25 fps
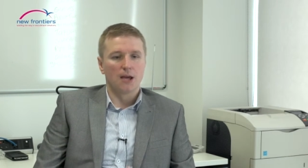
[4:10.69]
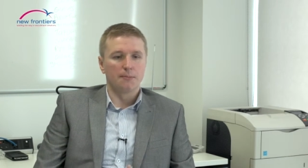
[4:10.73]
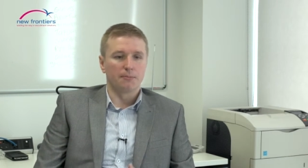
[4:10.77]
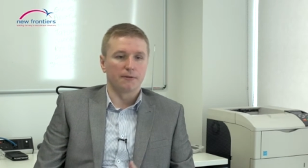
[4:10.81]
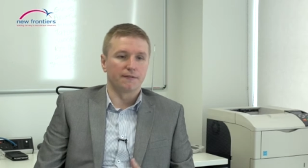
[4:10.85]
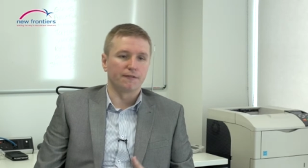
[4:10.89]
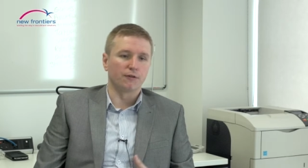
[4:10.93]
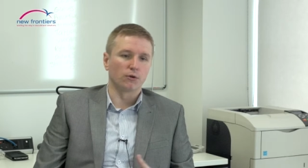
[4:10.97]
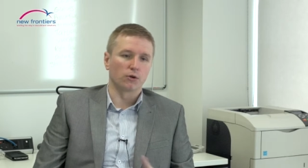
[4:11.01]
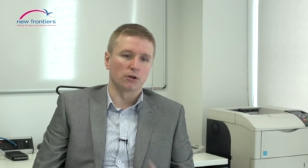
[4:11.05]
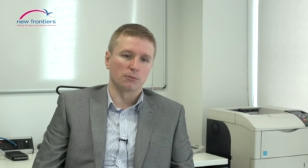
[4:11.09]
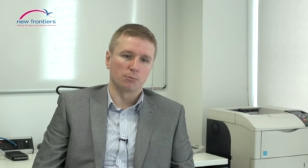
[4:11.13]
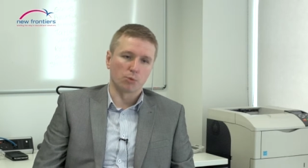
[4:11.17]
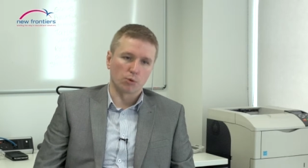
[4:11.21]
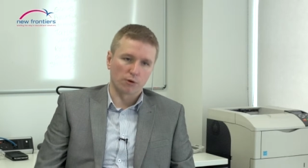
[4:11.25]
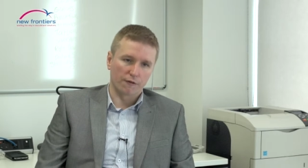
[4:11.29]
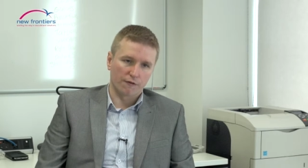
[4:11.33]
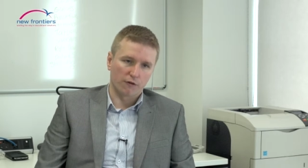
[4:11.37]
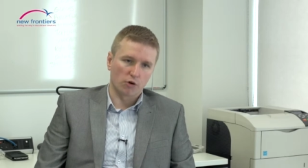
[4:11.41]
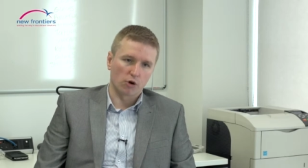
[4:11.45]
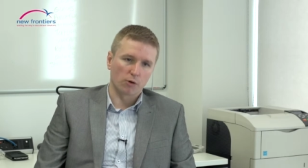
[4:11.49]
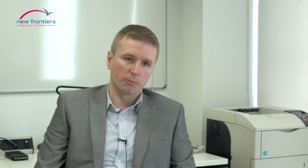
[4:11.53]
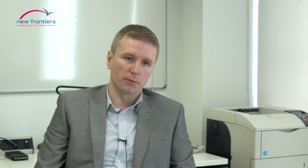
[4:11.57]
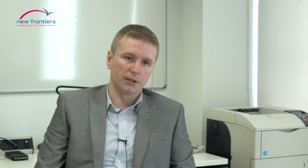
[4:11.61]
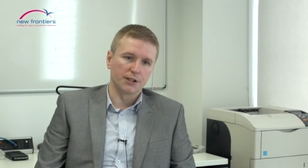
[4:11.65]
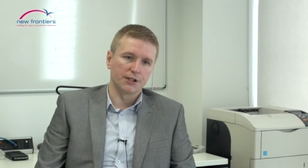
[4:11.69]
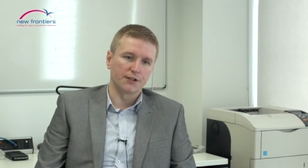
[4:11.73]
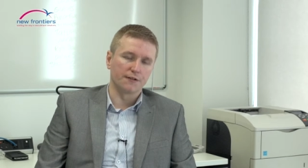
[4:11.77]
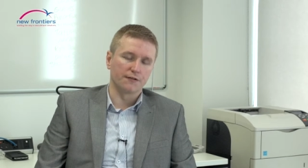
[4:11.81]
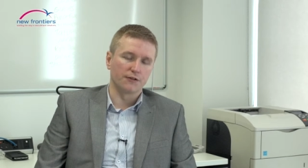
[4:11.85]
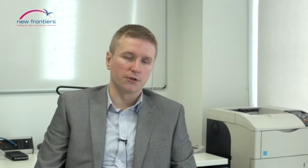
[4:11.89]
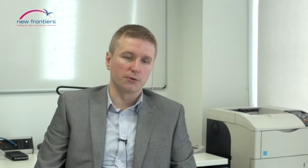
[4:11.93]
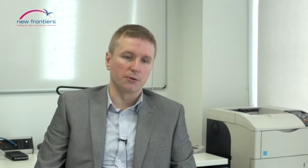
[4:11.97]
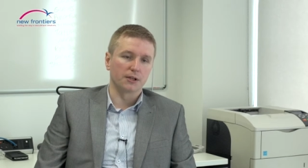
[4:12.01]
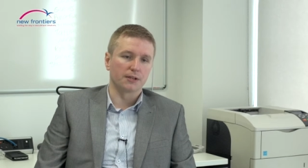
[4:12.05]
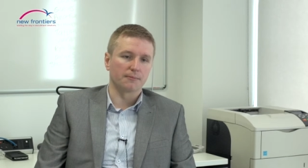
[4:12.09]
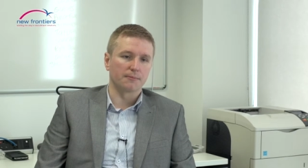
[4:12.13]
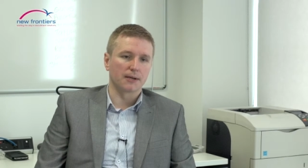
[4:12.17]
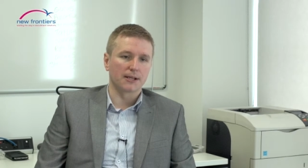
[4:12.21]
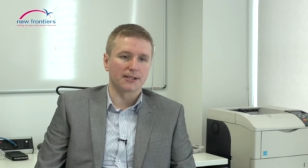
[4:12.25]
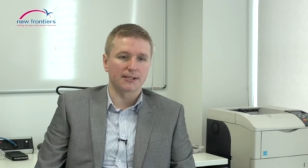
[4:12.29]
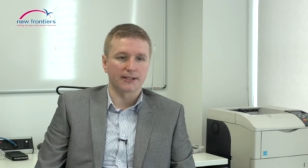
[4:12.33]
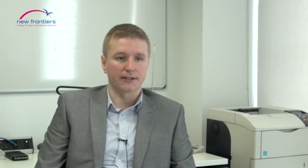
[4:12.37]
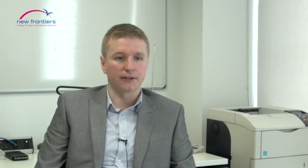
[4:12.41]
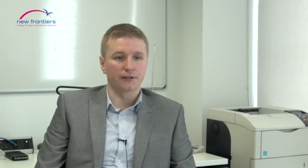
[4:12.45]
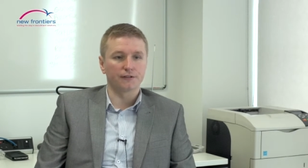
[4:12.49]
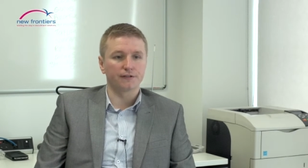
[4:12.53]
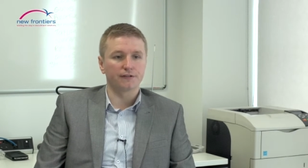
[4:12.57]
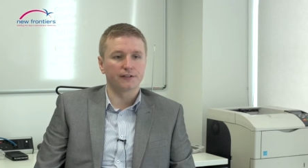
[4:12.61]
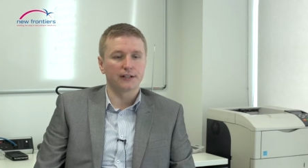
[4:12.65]
before a more formal interview with
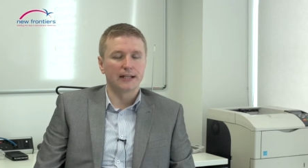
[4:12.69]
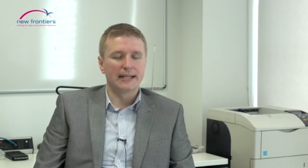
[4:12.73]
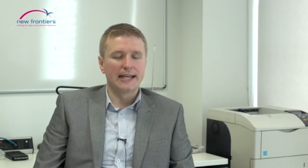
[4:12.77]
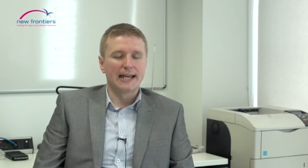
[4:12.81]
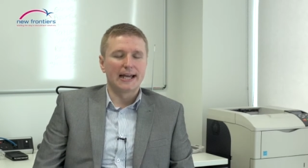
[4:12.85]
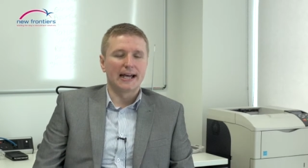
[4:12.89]
myself,